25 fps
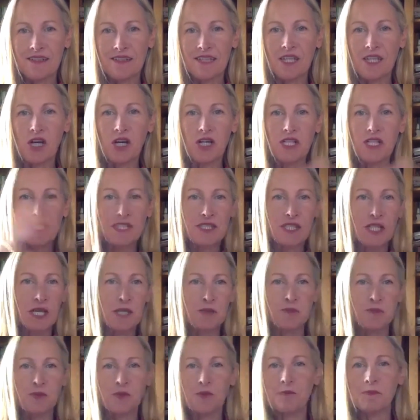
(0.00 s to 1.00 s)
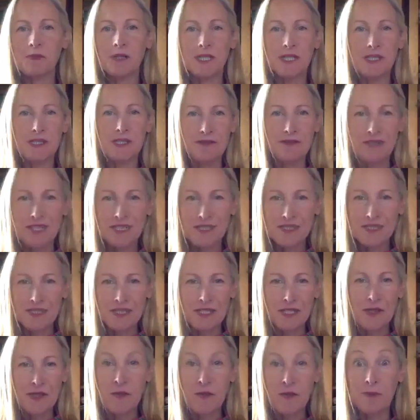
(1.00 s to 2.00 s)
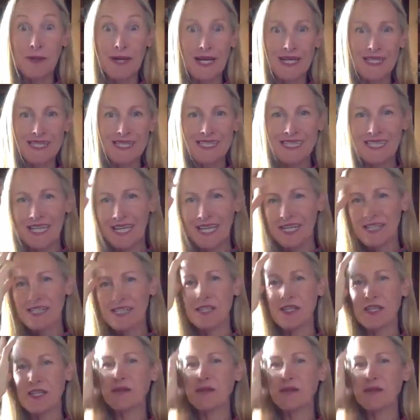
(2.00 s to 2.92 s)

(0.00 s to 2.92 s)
the archetypal murderer, you know, the baddie. So